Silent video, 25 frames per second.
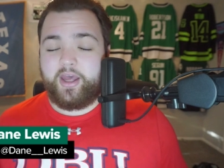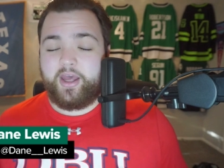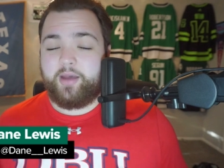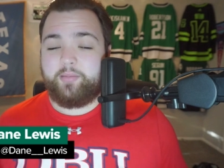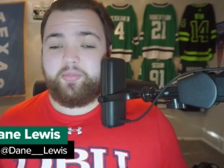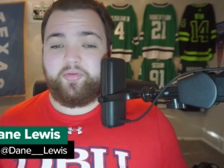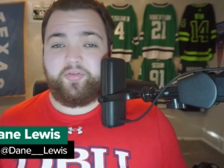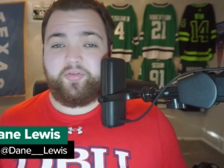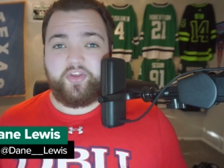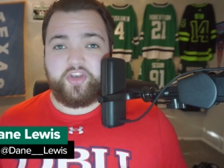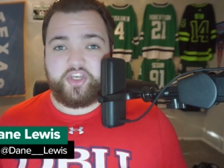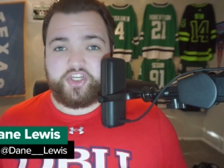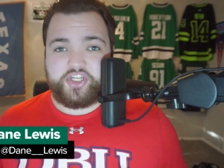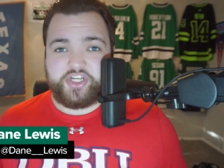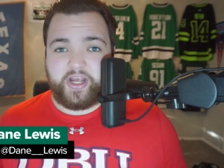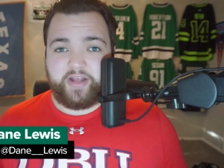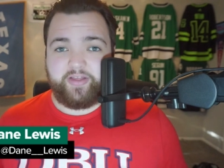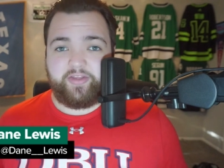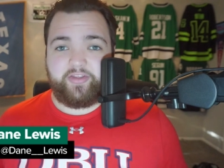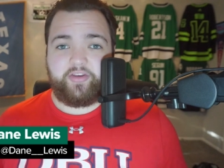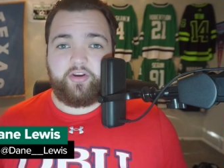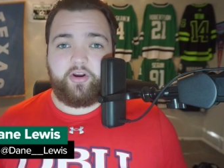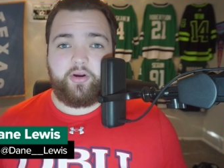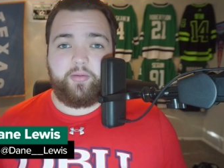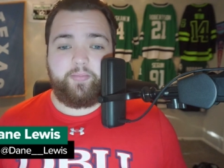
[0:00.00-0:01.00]
But the
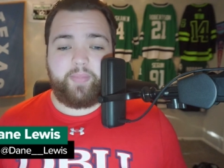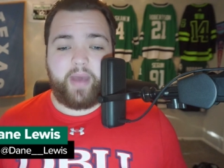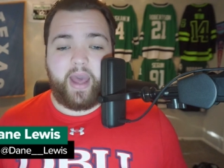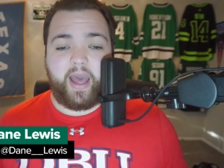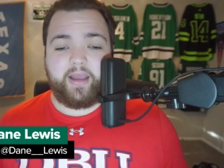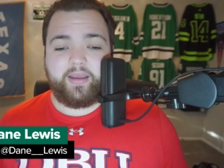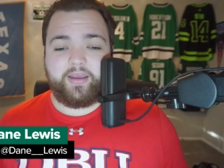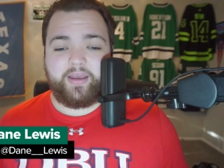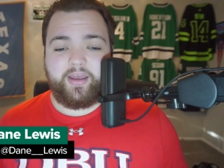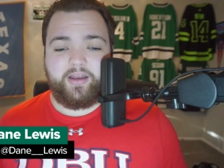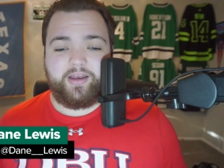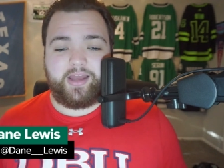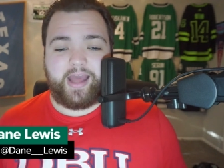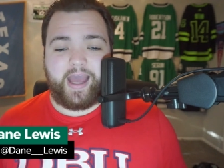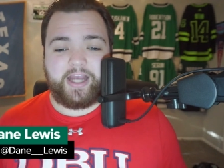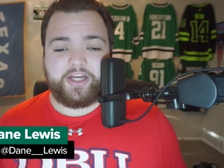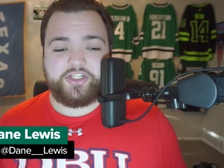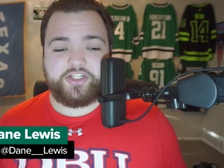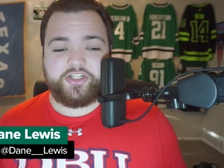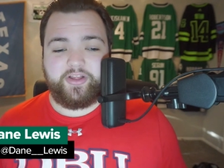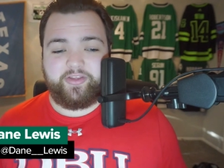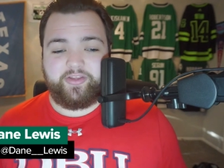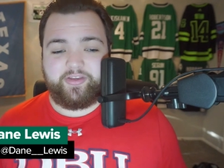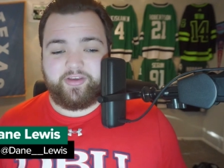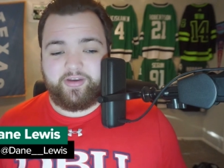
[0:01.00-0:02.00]
Jets are back in
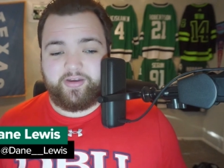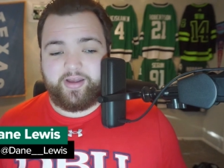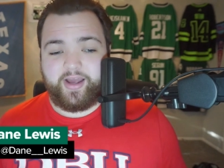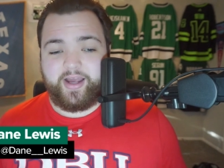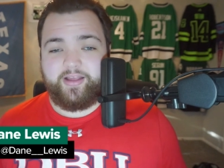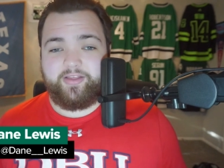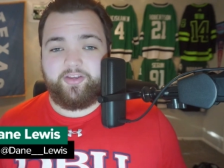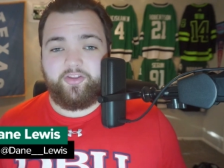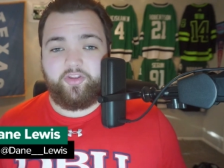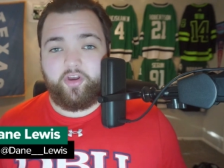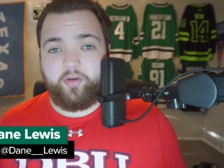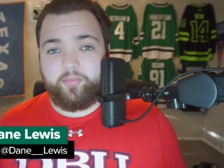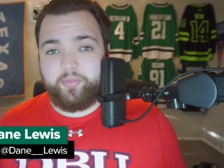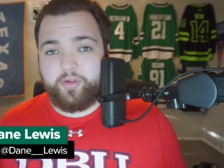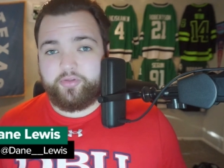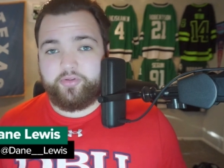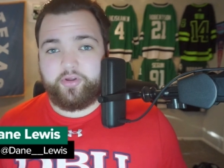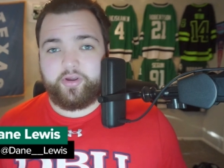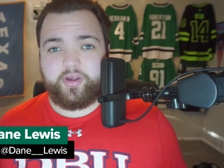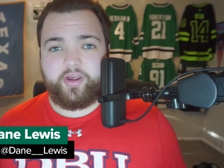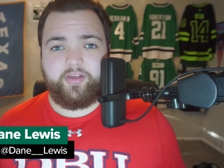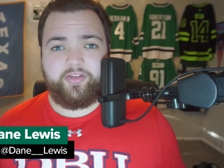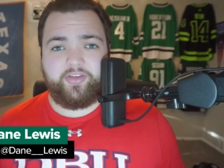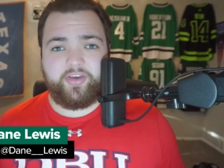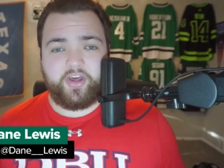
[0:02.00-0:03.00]
action tonight, and they'll be
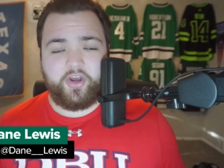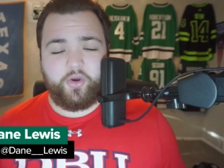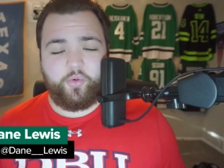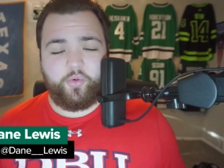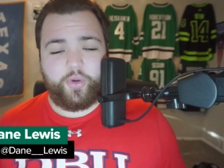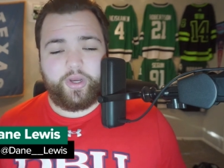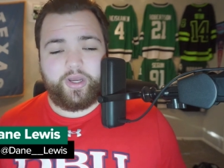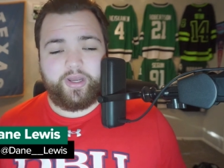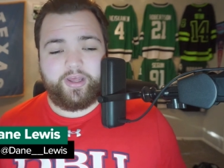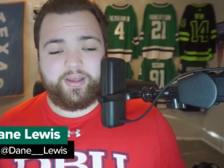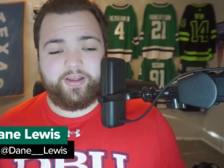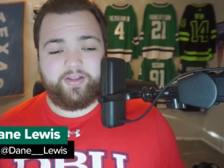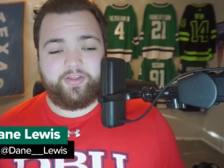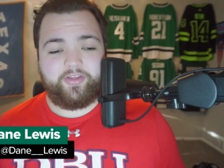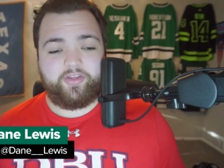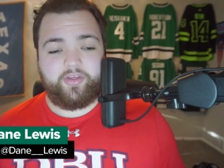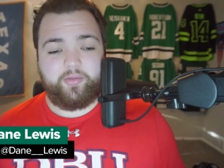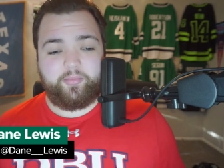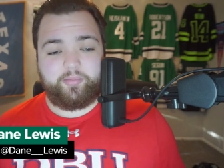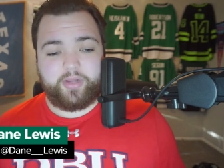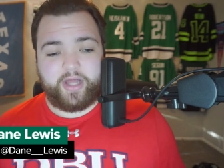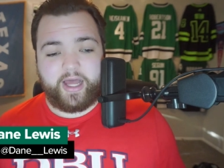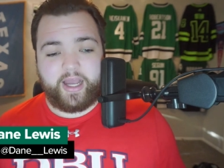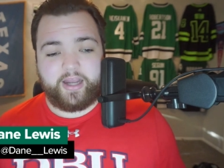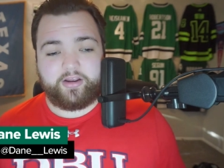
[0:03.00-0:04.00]
looking to get a win against the
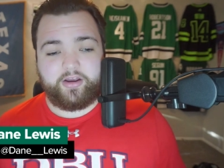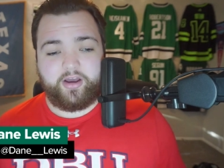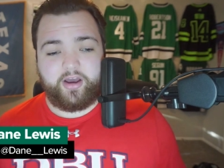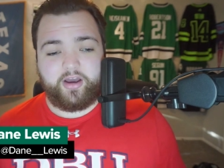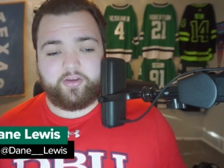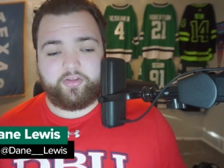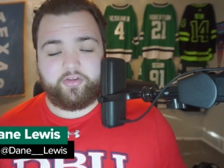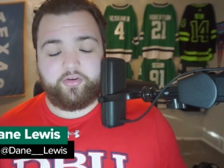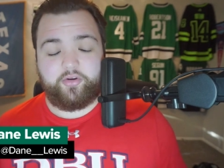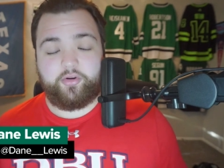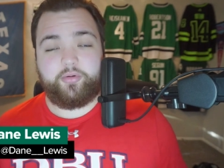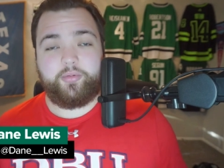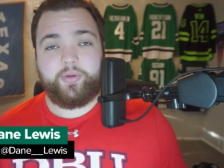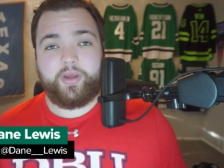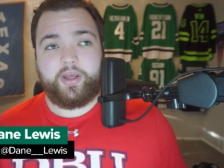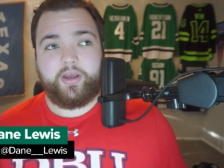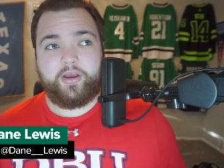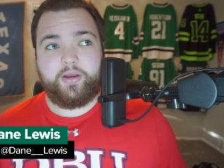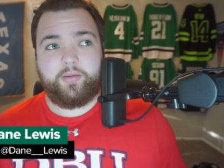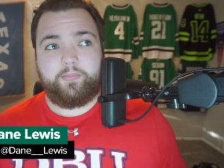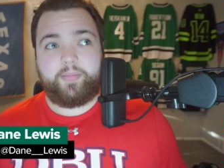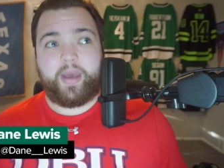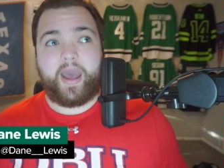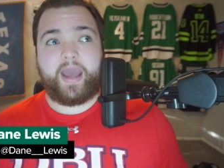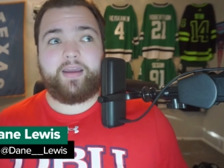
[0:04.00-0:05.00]
Blackhawks, or
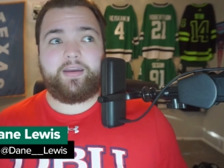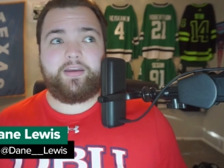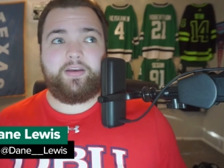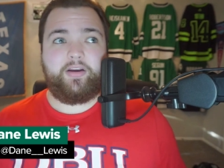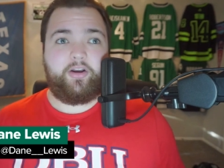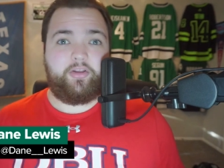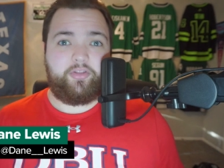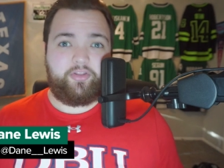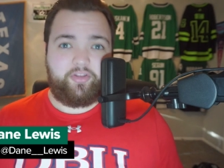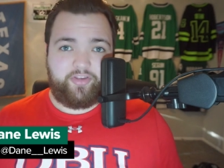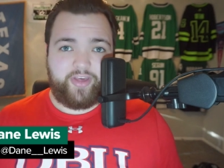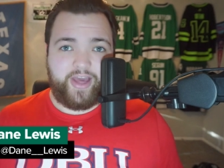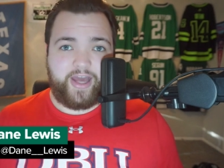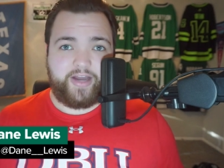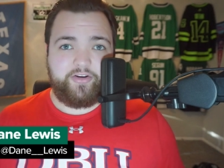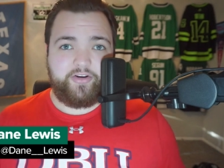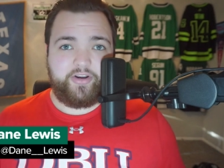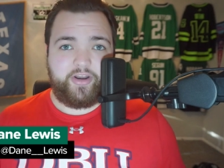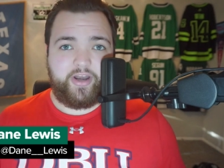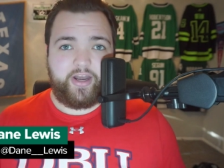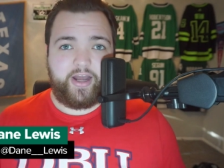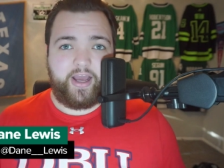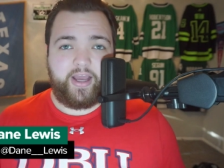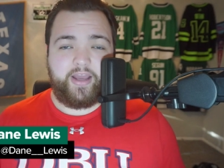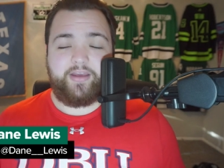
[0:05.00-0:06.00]
back on
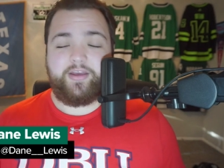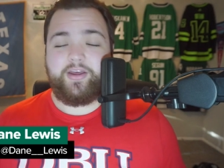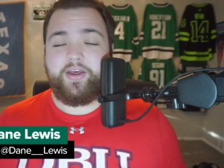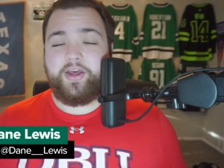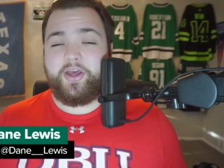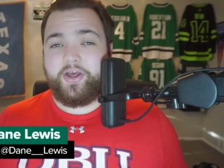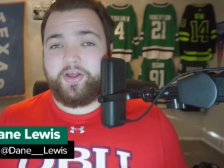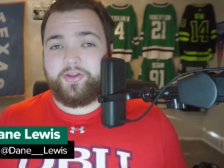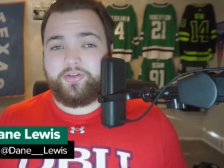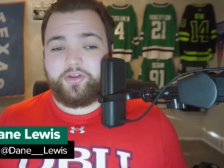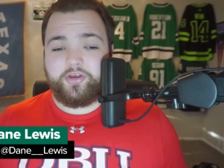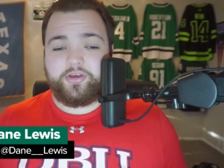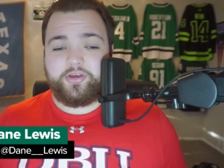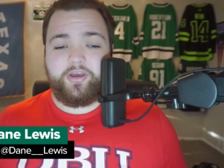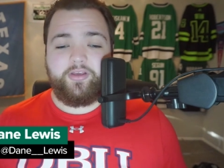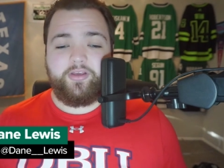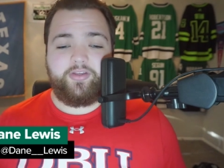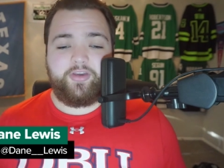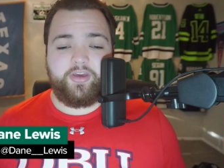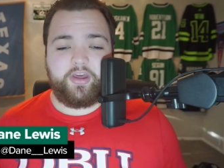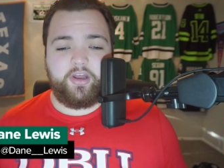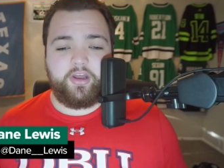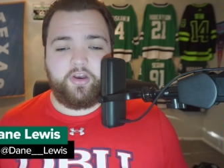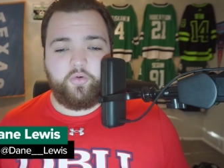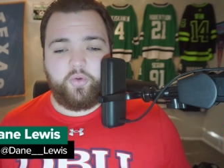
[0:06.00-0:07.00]
Saturday night looking to
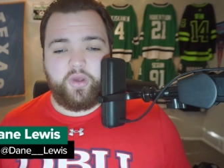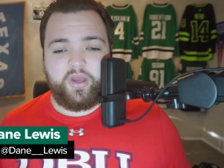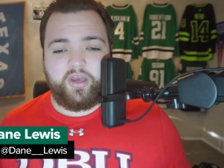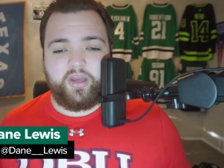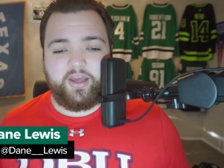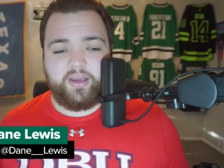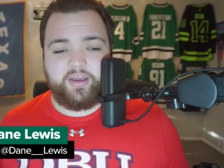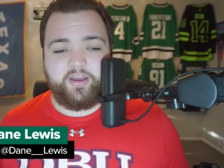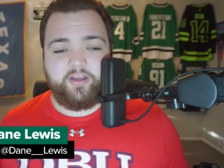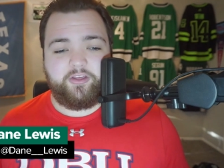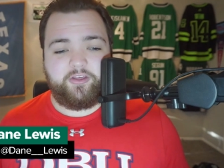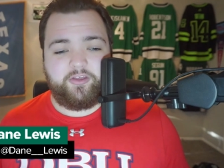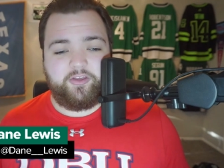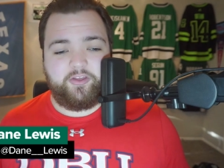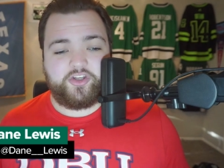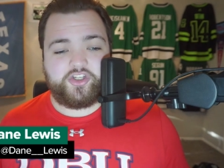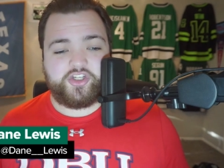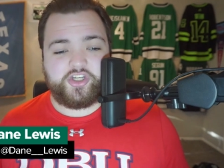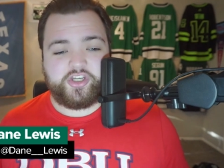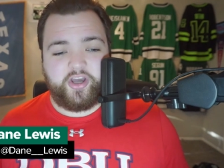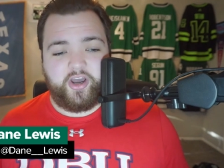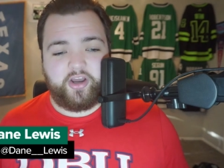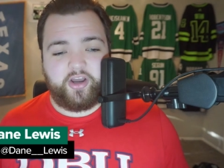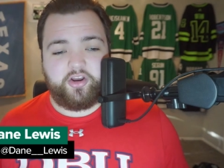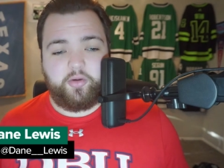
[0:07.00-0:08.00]
get a win against the
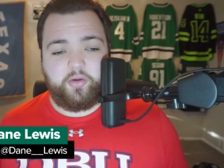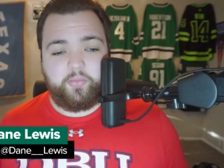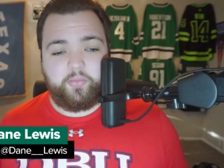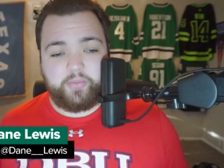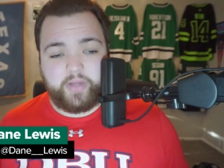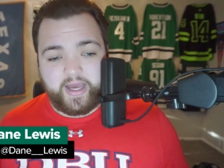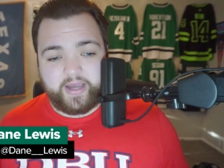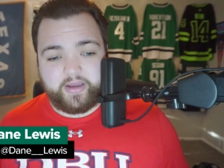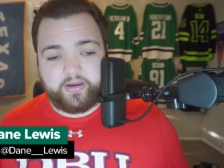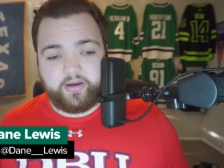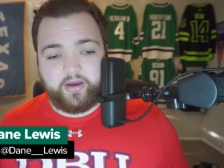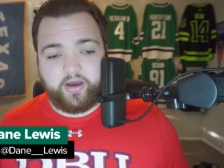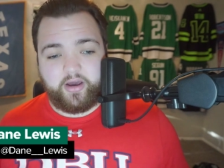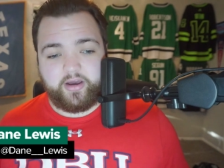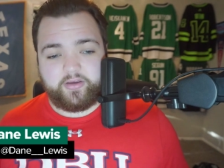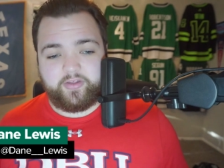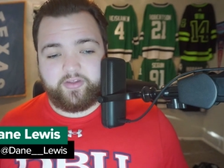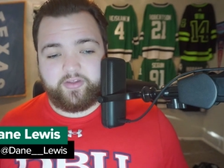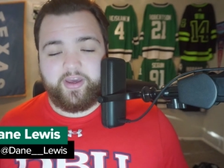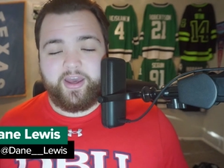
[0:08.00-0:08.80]
Chicago Blackhawks